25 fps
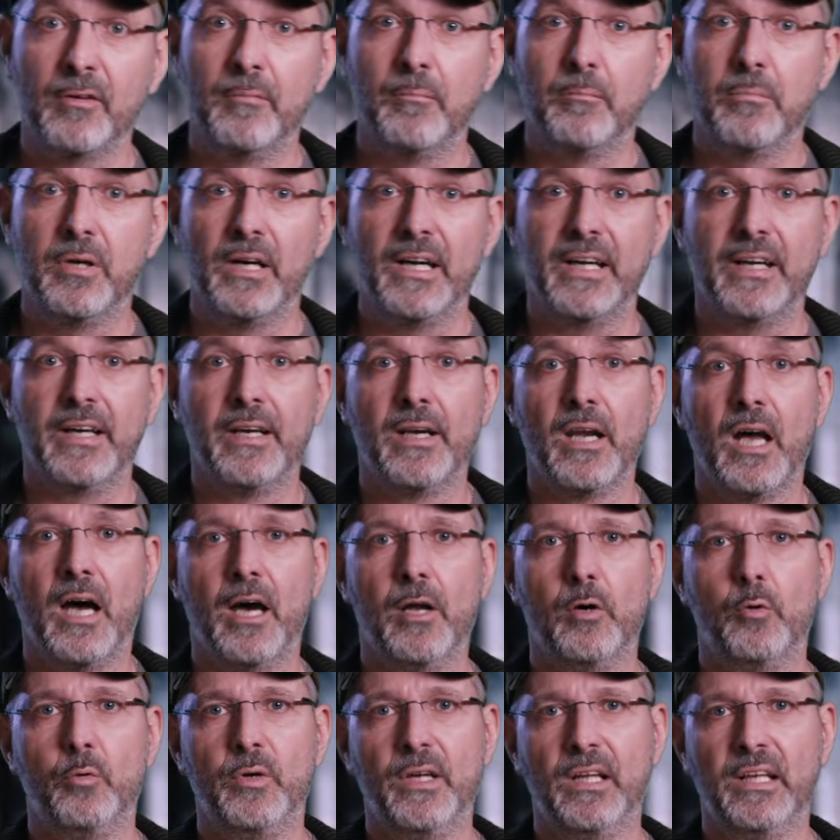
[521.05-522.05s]
but
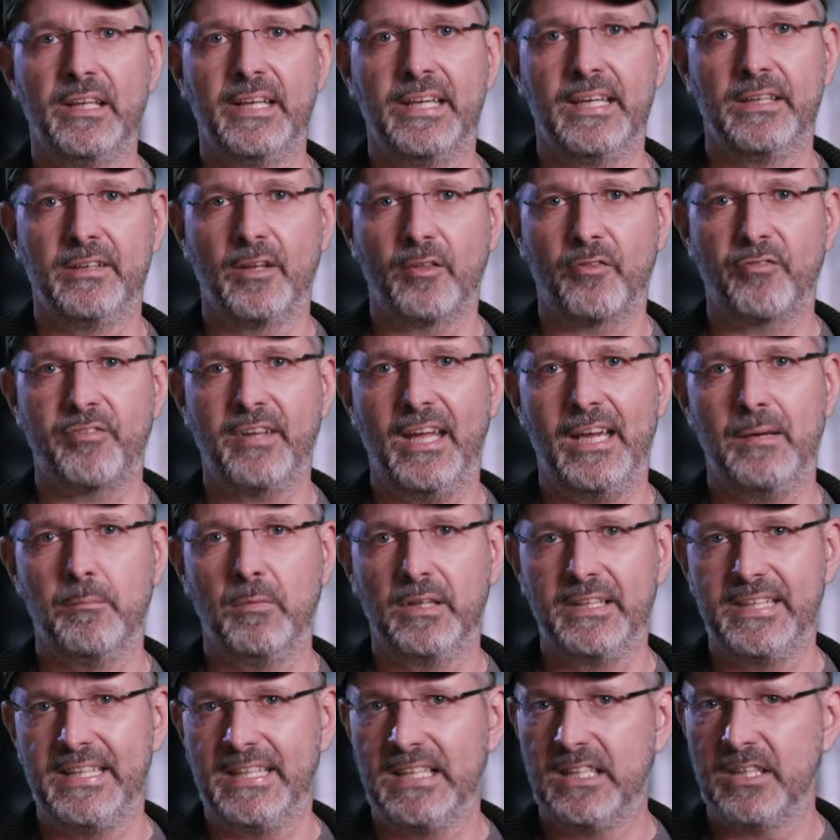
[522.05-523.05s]
not really in the same
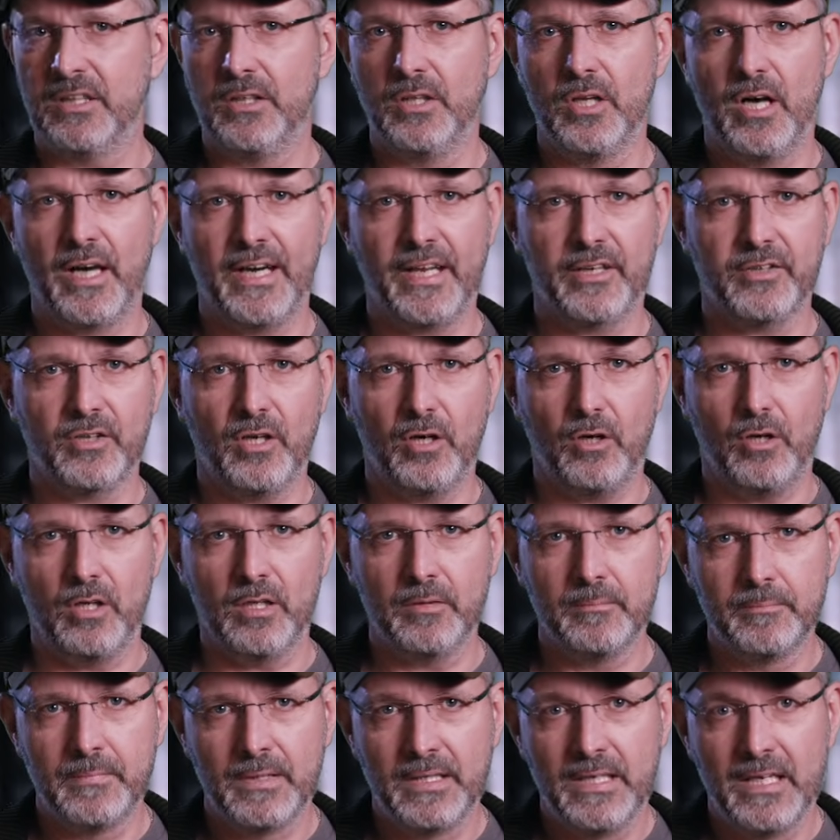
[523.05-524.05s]
league, not at all.